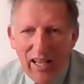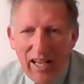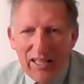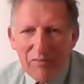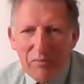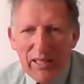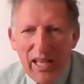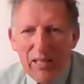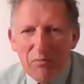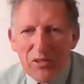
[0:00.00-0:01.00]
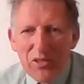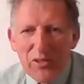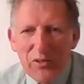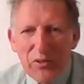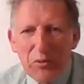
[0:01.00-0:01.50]
and be able to
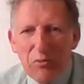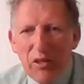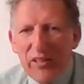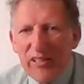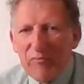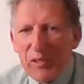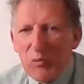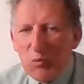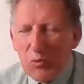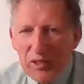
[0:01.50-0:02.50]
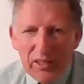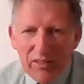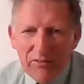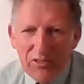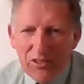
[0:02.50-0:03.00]
do what they have been
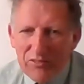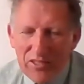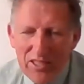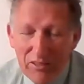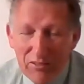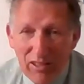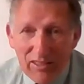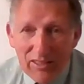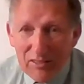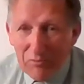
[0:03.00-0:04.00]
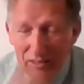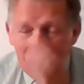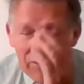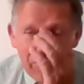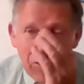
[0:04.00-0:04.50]
working for for so long.
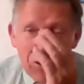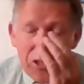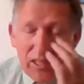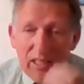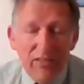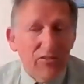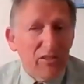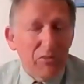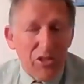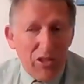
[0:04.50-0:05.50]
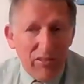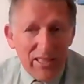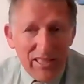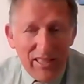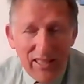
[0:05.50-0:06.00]
Well, Fortunately for the
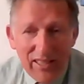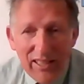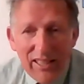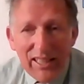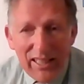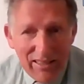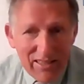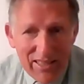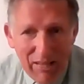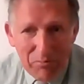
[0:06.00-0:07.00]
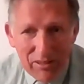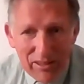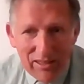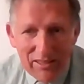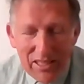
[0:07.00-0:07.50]
majority, it has
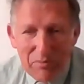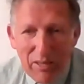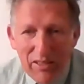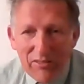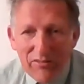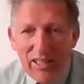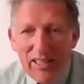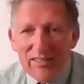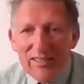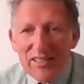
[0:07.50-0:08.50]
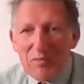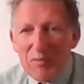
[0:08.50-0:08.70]
happened, despite the fact that the